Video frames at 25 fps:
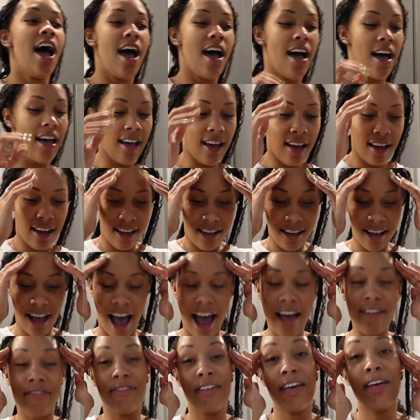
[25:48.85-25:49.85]
uh,
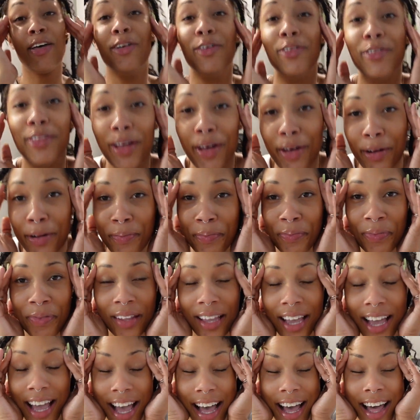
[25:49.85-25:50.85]
I failed though.
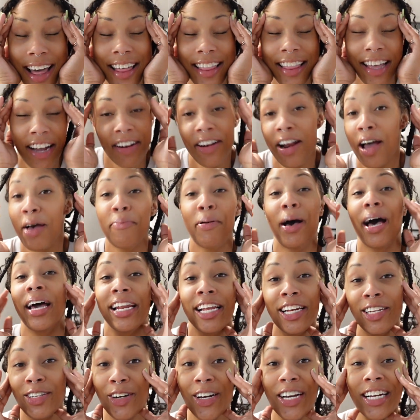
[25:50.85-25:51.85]
They're not
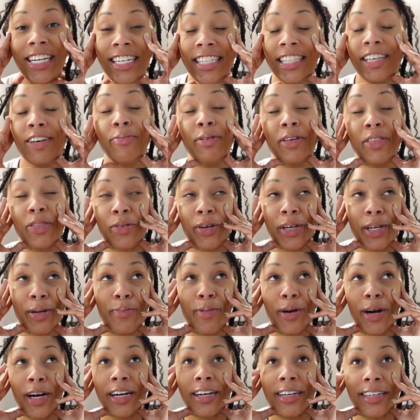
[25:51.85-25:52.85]
potty trained. They'll be three
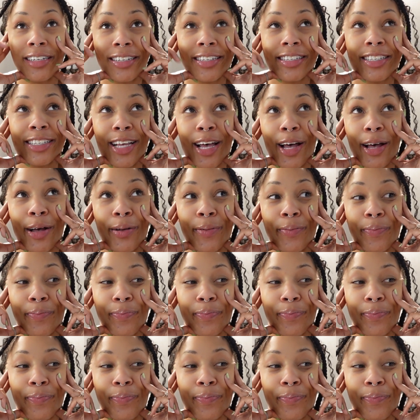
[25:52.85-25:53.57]
tomorrow. So,